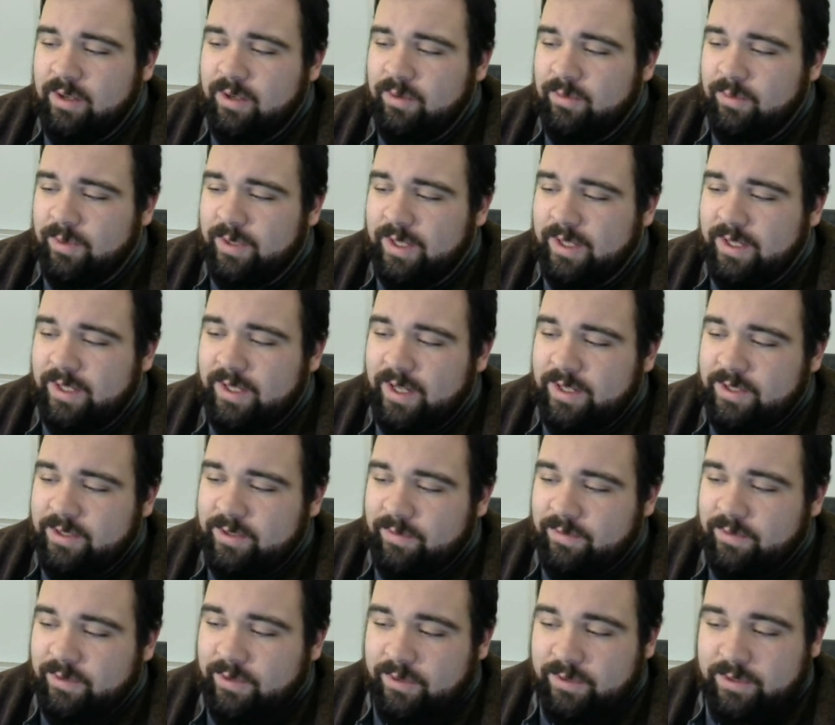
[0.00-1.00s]
We get an answer
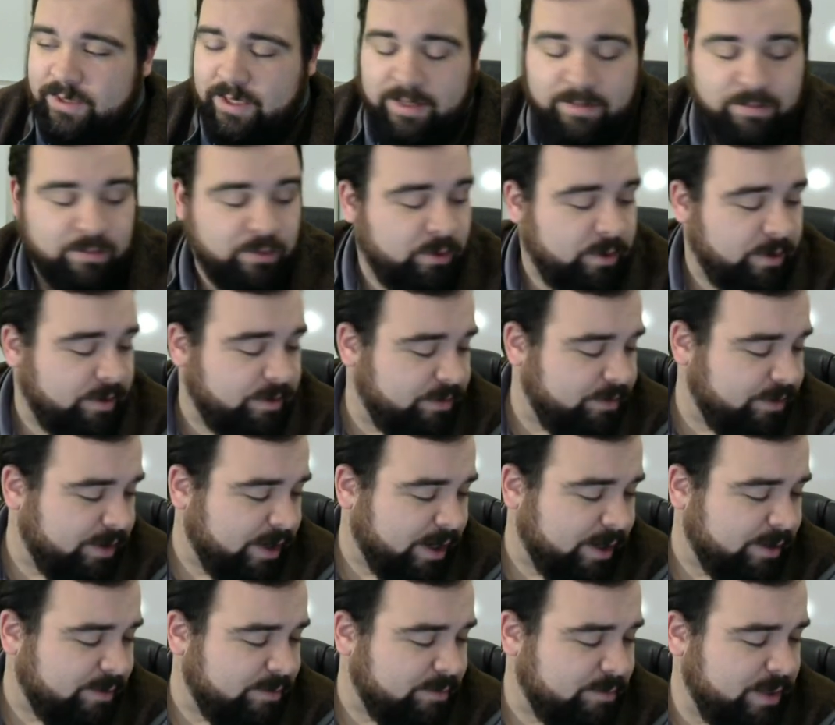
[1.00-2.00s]
of
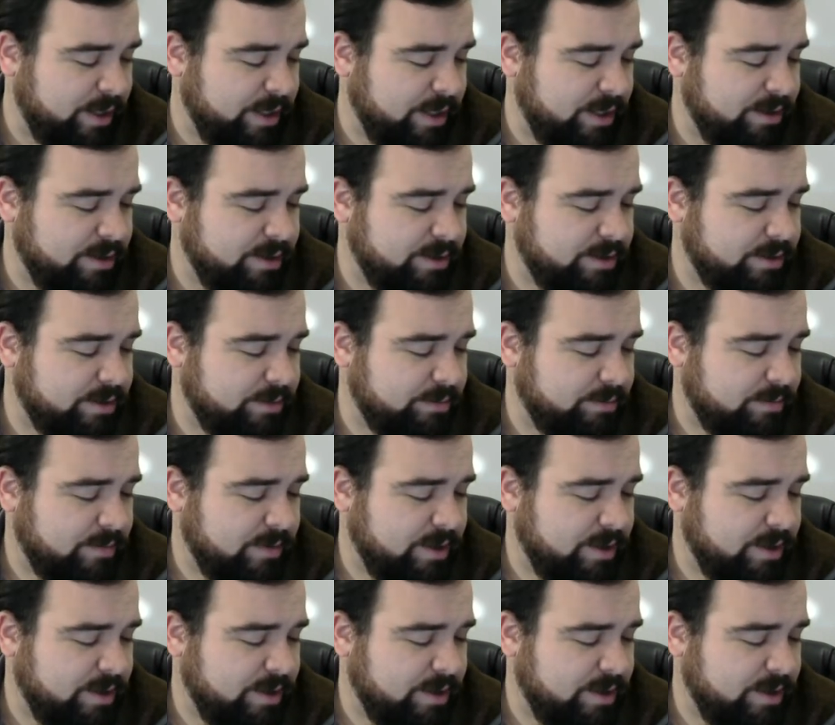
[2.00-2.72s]
13.5 meters,